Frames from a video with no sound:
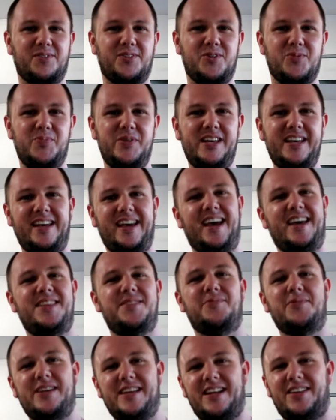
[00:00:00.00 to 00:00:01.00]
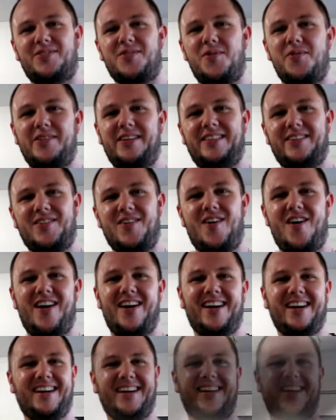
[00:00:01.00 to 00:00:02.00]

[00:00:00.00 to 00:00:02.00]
a little bit, and then we'll get it thrown in the car.